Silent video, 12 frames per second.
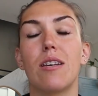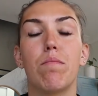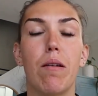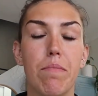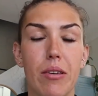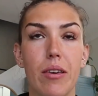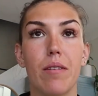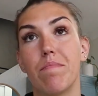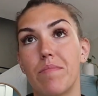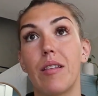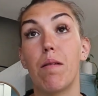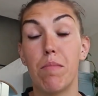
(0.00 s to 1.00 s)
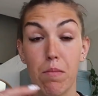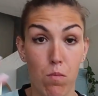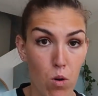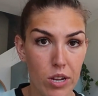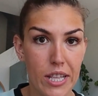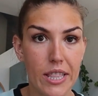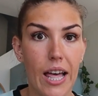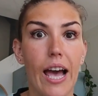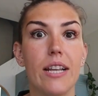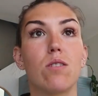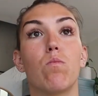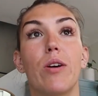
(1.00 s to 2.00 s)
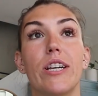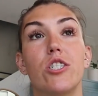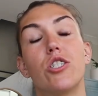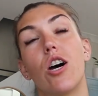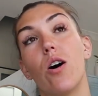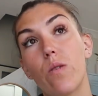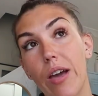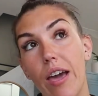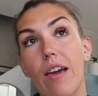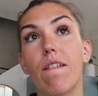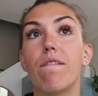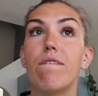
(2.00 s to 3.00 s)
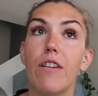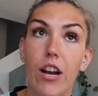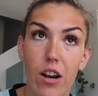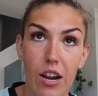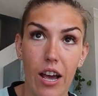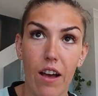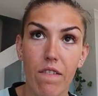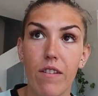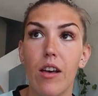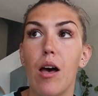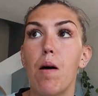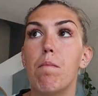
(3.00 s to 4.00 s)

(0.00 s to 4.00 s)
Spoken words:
it might be a bit more than that, which, okay, fair enough.